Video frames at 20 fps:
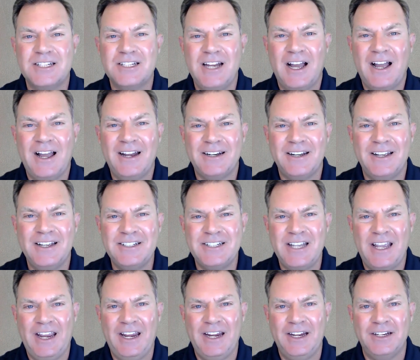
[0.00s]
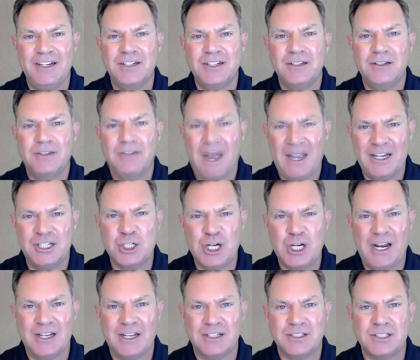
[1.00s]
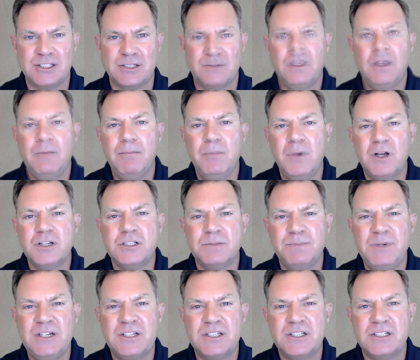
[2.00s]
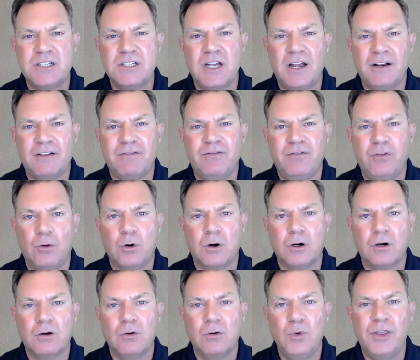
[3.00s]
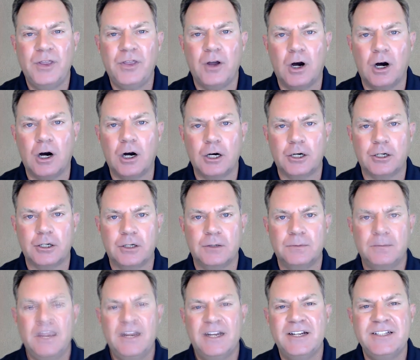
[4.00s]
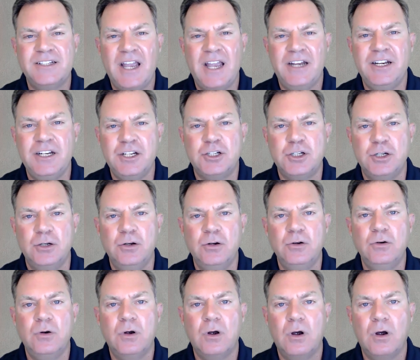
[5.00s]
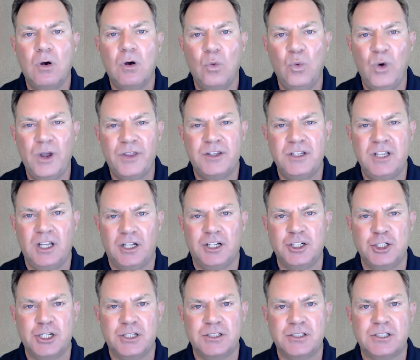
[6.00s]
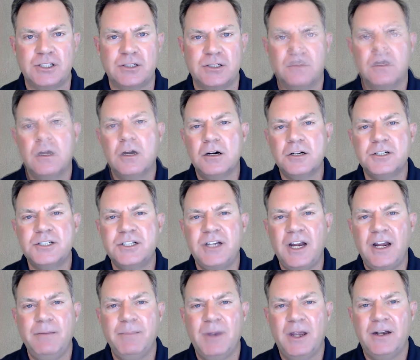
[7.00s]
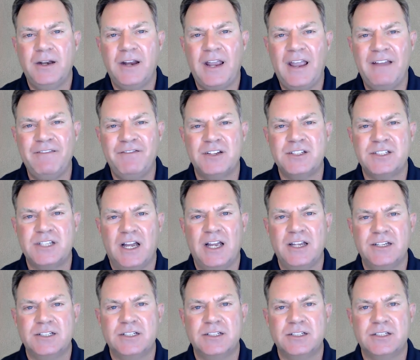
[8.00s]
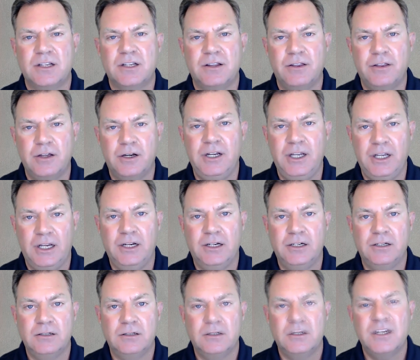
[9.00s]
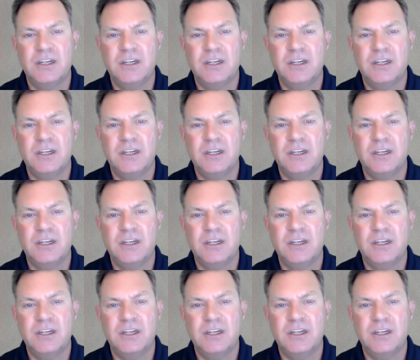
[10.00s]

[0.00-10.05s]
is not attained by chance. It must be sought for with ardor and attended to with diligence." Her statement emphasizes the need